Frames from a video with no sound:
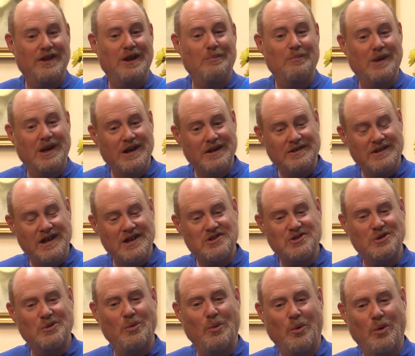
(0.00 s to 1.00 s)
that
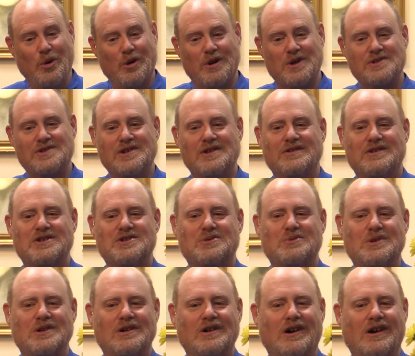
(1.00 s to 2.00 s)
meditation works in this
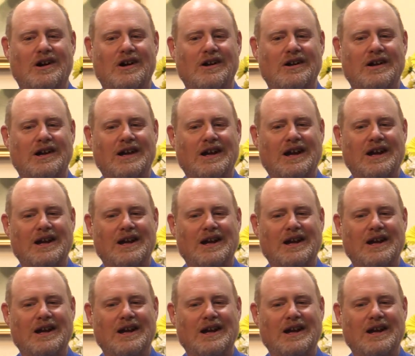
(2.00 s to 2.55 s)
regard.